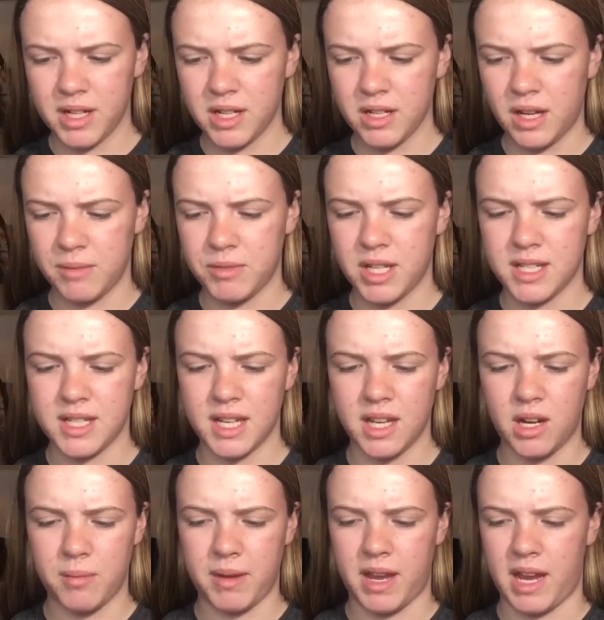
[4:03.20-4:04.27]
I'm testing it
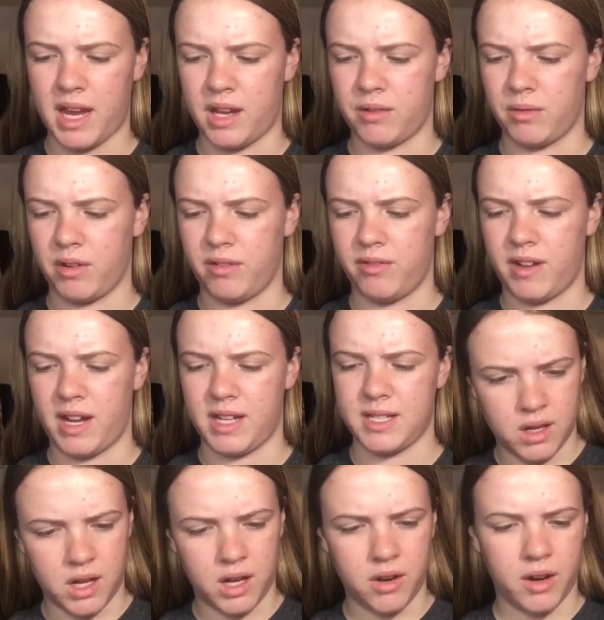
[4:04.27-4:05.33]
on my hand real fast.
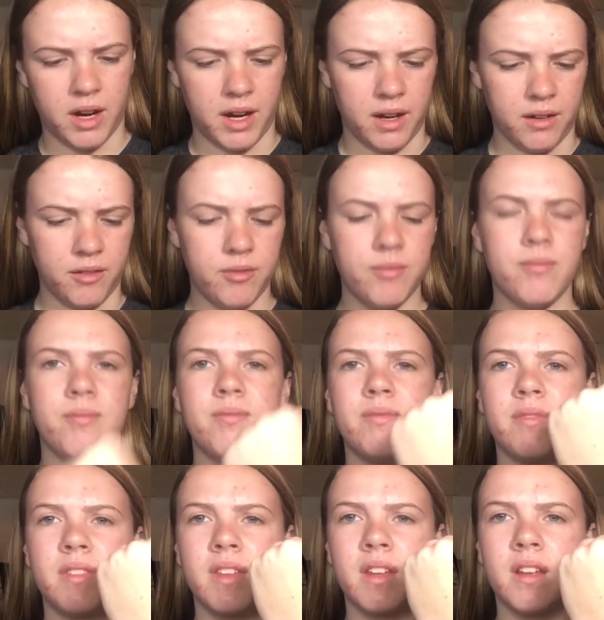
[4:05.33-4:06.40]
Okay,
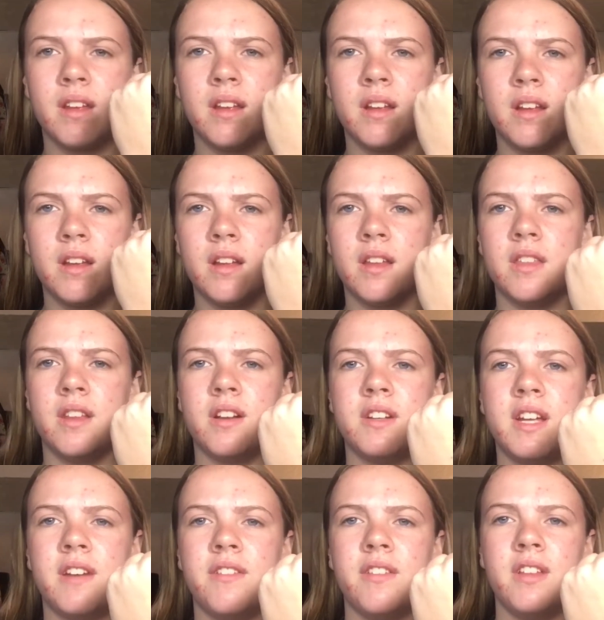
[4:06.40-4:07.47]
there
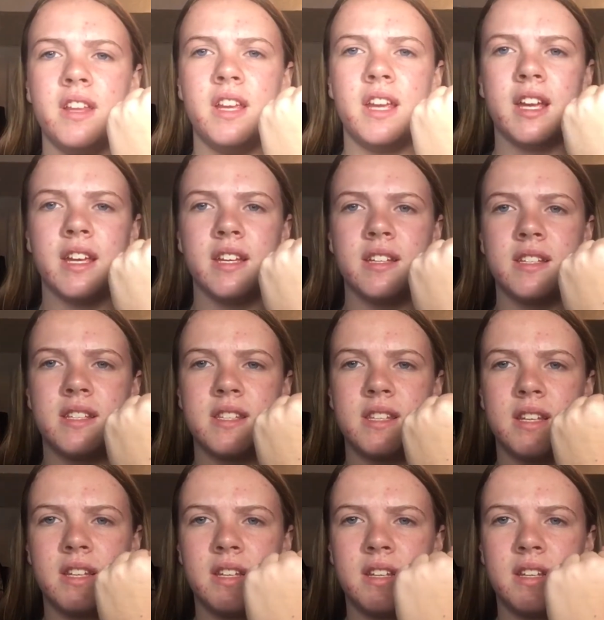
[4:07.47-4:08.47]
definitely is